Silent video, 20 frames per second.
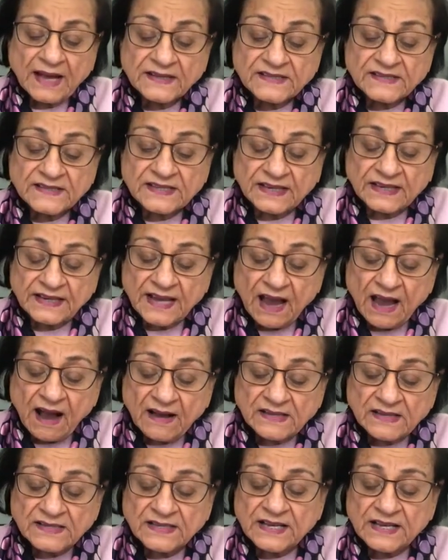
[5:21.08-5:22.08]

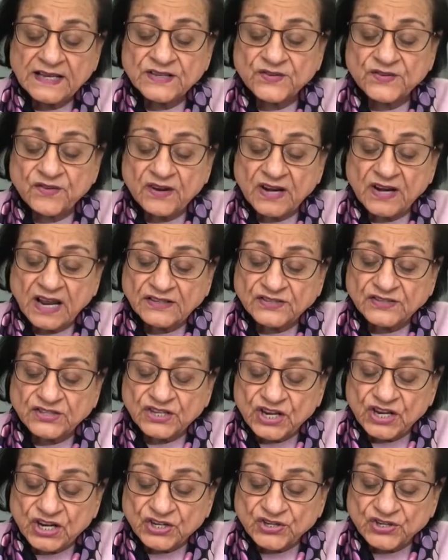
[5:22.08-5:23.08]
Sanyas is
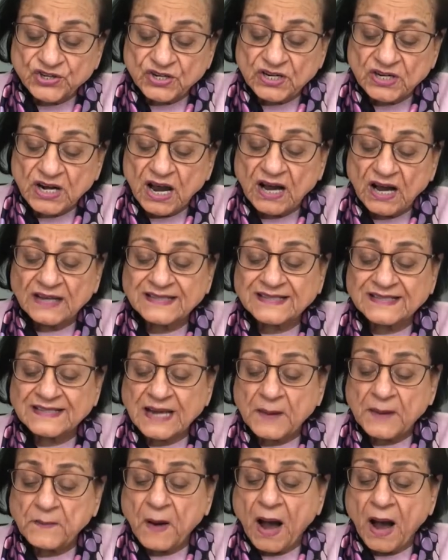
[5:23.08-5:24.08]
renunciation, a
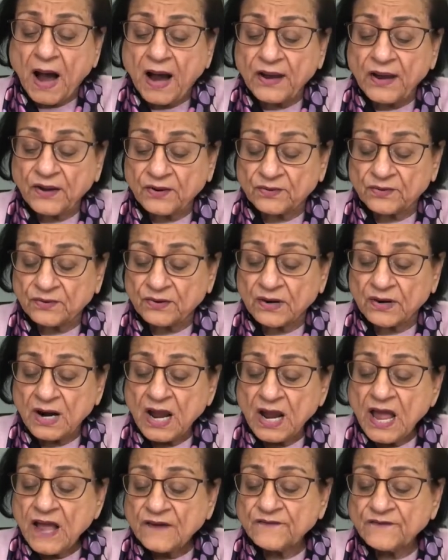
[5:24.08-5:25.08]
step higher,
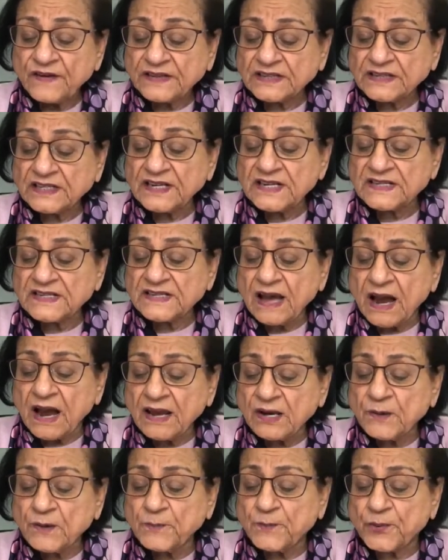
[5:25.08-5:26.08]
where the
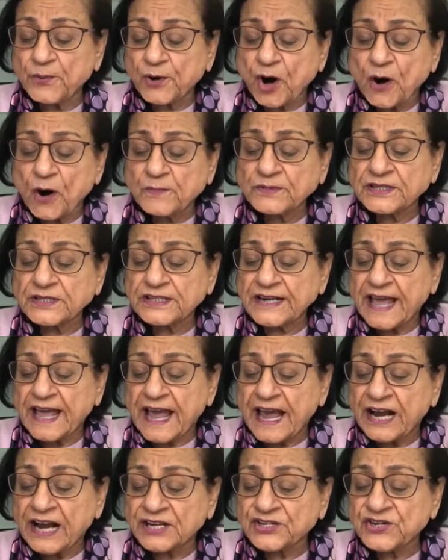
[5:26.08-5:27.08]
desire prompted
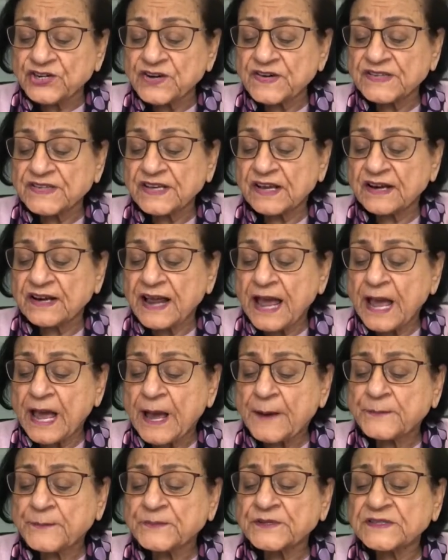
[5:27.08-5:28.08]
actions are
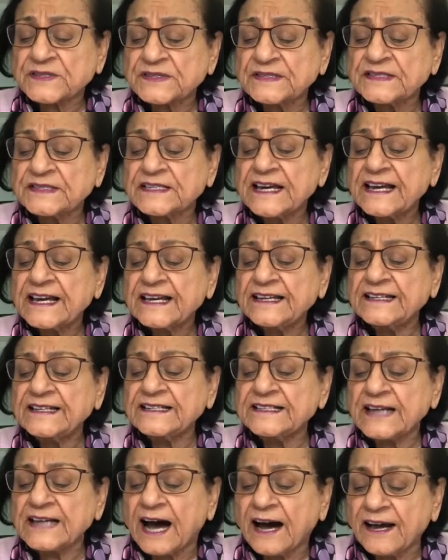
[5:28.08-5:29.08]
absent
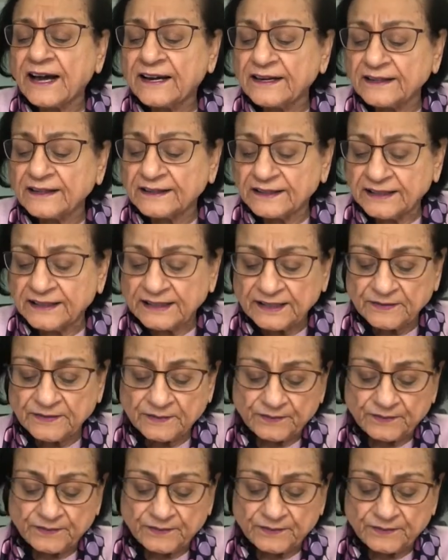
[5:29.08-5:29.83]
entirely.